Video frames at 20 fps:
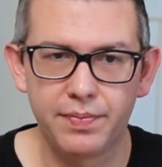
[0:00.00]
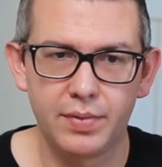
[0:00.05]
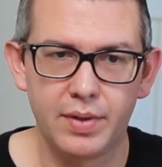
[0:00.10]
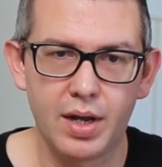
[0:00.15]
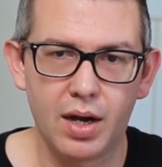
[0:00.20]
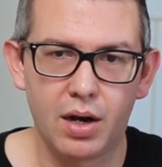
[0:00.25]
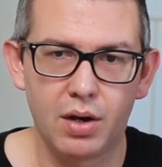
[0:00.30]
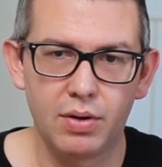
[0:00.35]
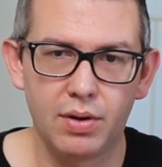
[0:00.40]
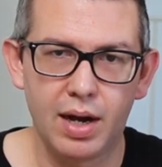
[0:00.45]

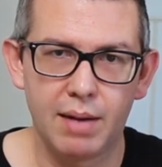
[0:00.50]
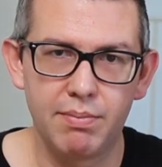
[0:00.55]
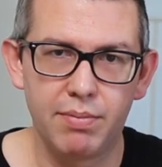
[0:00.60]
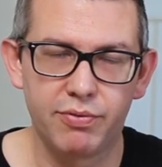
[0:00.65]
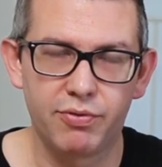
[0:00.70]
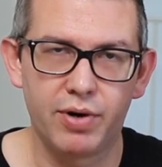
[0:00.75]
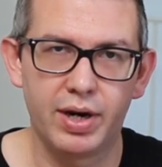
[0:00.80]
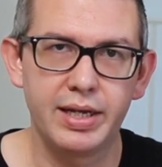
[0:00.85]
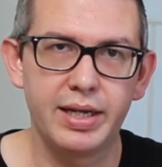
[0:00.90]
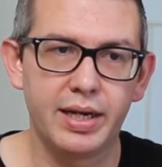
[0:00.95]
Now,
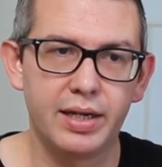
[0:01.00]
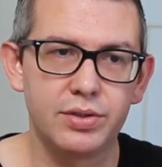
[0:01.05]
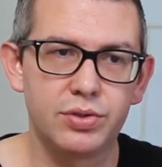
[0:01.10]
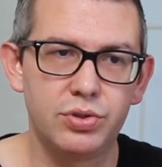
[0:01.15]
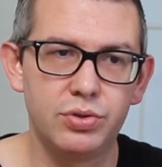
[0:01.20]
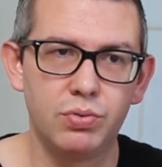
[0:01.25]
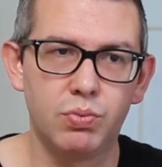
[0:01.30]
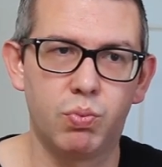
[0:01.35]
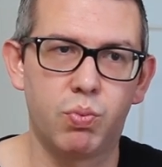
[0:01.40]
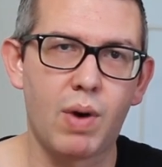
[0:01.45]
before I get
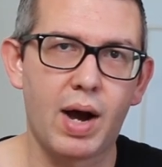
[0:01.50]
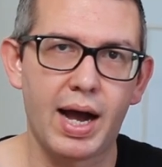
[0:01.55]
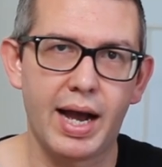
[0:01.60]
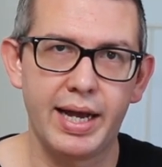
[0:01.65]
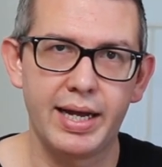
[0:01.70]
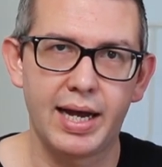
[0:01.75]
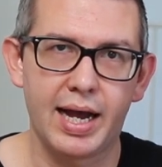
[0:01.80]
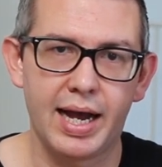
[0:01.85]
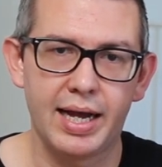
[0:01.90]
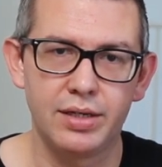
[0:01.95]
into
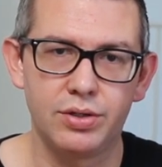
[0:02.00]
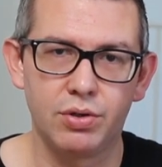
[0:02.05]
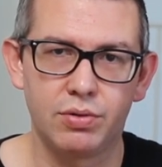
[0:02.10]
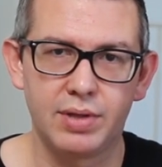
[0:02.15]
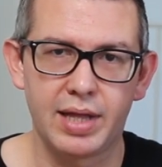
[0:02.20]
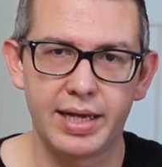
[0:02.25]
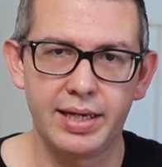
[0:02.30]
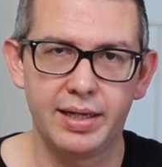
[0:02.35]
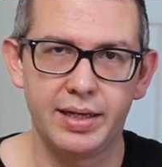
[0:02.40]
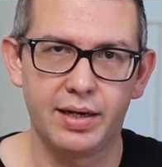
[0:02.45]
why I don't
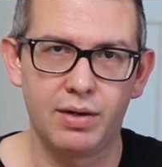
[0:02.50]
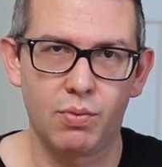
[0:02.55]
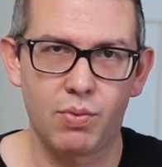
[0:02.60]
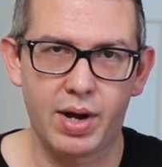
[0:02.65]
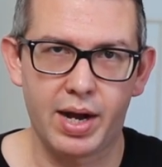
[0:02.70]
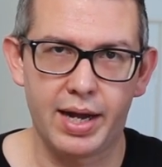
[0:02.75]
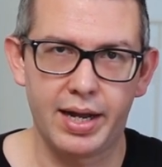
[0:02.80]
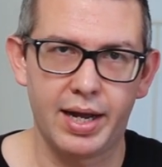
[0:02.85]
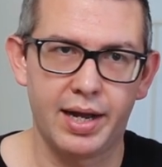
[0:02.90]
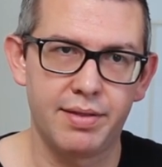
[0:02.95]
like it and
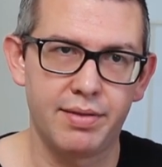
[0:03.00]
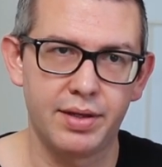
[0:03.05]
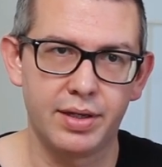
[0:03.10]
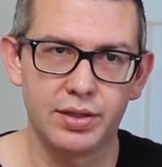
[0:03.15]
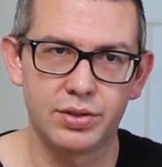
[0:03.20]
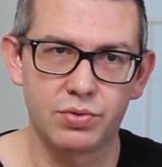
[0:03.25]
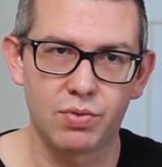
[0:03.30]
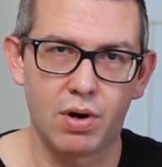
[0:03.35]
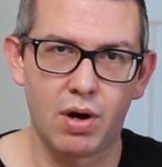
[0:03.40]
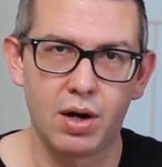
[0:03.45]
why I think
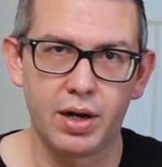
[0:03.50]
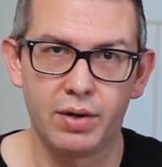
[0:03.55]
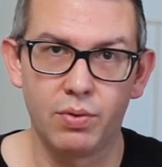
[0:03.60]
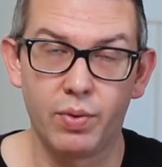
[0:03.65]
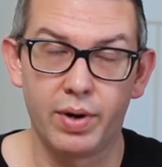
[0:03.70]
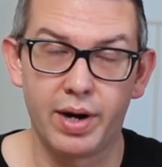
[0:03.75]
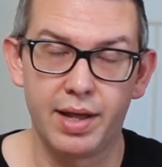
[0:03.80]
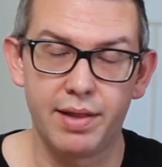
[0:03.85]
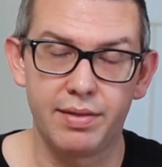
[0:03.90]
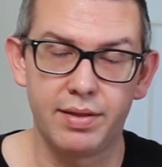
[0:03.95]
it's wrong and
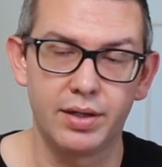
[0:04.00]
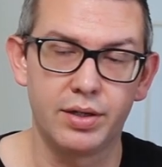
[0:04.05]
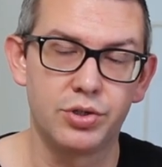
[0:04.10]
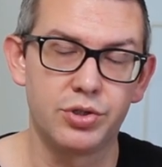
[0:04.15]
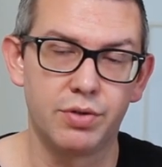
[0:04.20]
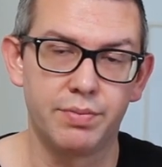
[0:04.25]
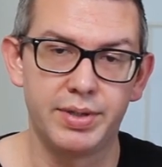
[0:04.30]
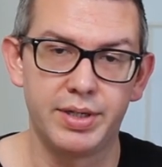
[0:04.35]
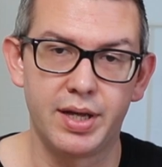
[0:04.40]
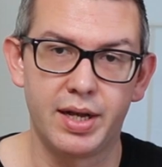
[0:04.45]
what I think
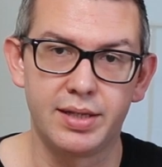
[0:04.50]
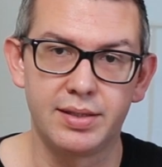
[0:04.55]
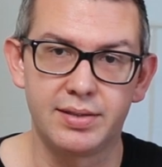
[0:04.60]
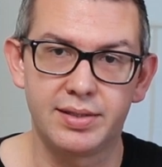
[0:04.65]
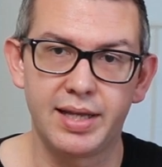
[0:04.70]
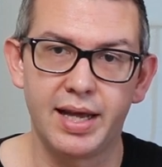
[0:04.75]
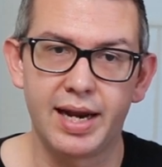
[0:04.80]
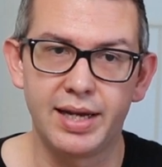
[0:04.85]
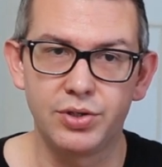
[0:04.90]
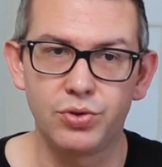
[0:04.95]
should be done
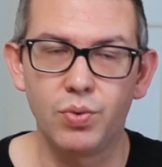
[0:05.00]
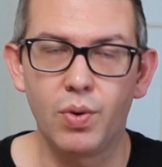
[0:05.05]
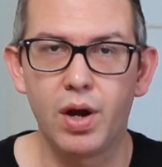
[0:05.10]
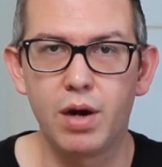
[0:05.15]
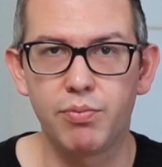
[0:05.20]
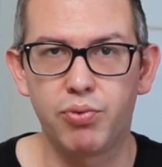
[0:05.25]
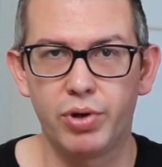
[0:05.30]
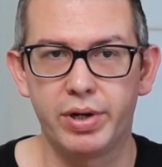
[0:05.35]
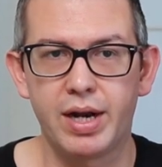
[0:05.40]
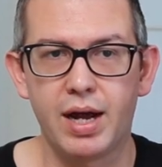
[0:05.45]
instead, I do
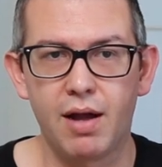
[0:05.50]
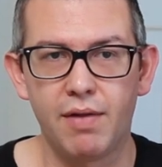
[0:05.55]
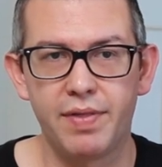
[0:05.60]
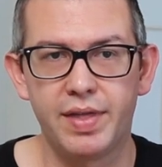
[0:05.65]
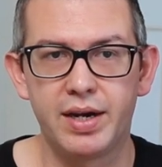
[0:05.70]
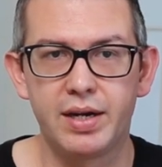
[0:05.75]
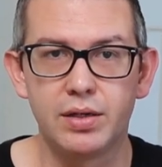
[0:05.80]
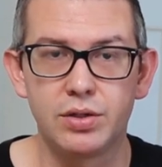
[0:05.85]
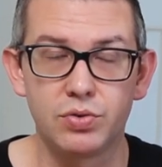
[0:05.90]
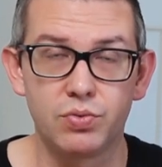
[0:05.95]
want to point out
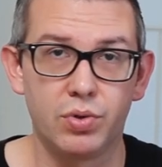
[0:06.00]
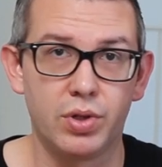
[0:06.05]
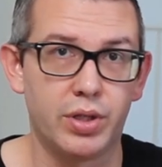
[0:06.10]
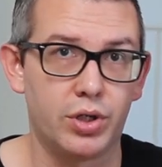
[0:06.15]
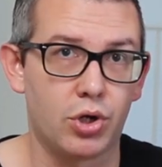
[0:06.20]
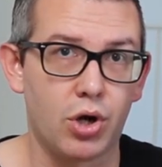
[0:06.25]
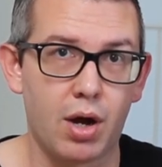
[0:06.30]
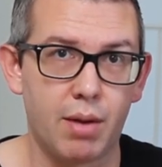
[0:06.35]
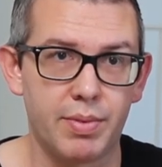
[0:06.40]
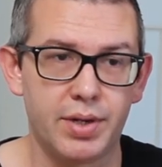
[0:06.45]
that it is really
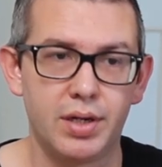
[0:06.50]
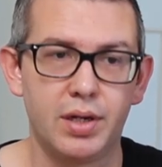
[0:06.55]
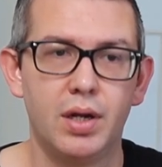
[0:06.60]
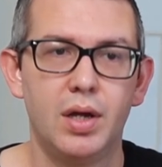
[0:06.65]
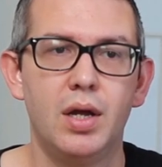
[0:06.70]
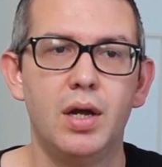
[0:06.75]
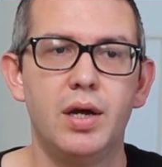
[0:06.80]
common.